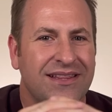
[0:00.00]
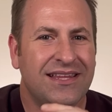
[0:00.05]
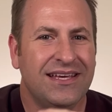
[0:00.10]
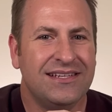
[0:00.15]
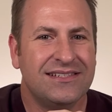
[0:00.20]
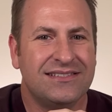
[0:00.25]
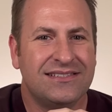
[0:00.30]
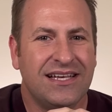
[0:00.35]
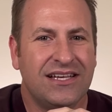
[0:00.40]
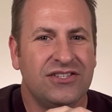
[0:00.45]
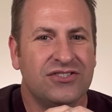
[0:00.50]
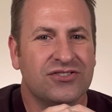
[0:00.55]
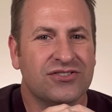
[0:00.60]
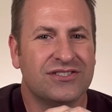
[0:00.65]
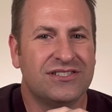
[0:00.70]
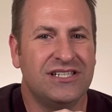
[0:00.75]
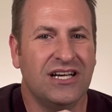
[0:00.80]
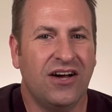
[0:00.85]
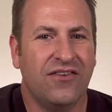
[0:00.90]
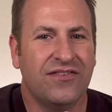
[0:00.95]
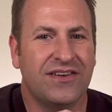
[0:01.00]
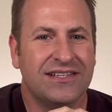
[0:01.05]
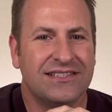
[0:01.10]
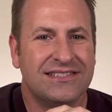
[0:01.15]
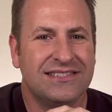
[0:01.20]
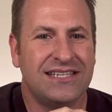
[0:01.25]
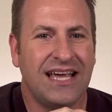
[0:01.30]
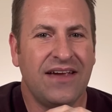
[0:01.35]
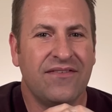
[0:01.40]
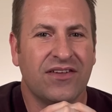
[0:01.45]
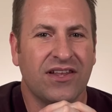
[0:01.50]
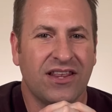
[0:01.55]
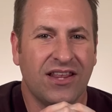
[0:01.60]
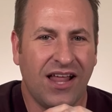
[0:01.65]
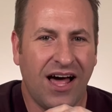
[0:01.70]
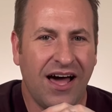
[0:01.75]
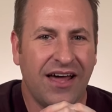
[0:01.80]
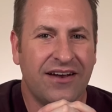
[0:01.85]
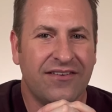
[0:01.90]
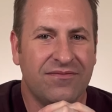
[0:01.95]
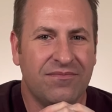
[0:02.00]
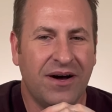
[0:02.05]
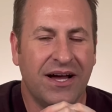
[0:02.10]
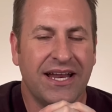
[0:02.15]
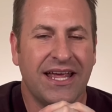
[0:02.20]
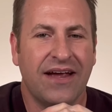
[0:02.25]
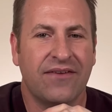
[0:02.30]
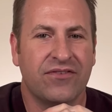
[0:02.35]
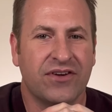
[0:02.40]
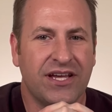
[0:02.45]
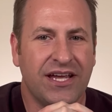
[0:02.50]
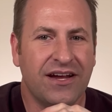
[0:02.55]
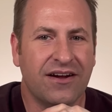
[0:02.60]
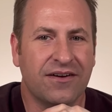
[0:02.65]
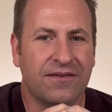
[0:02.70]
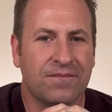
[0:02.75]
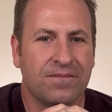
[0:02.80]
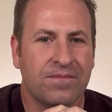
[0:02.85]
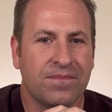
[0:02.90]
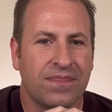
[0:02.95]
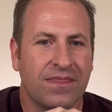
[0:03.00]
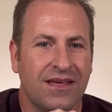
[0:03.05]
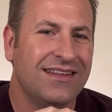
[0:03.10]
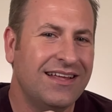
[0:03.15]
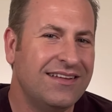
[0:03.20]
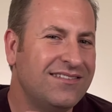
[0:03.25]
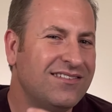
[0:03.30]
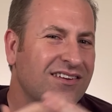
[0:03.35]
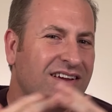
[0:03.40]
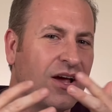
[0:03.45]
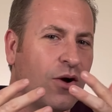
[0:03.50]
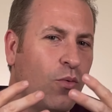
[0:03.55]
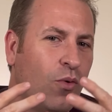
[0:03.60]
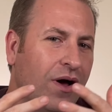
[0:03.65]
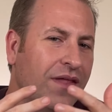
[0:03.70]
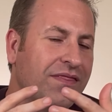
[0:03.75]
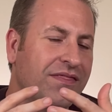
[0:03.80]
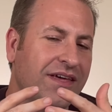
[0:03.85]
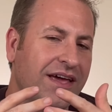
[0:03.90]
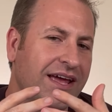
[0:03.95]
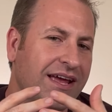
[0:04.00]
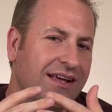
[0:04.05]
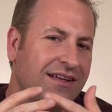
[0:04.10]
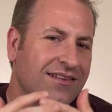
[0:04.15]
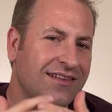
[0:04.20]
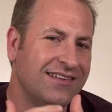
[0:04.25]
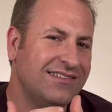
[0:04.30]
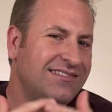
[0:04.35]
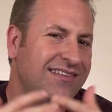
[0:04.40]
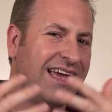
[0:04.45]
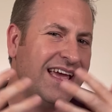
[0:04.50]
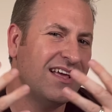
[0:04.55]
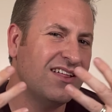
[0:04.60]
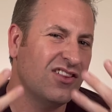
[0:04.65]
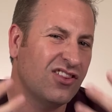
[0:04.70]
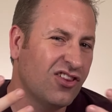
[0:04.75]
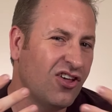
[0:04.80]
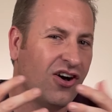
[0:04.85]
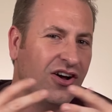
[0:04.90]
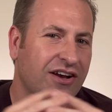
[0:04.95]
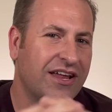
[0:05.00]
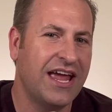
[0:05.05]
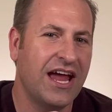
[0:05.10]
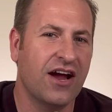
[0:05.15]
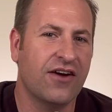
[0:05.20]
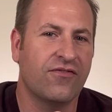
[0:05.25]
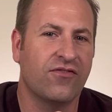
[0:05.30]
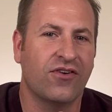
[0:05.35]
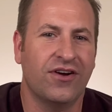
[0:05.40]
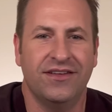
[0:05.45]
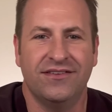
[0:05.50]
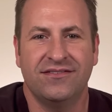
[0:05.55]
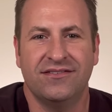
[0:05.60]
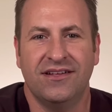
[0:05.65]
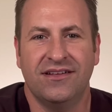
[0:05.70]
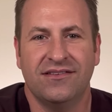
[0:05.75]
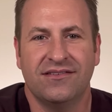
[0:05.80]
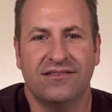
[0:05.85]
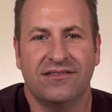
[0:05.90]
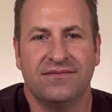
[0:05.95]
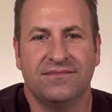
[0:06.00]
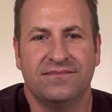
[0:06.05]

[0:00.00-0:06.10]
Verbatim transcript: these things yourself can save a lot of money every year. Let's look at one thing. Let's take lawn care, for instance.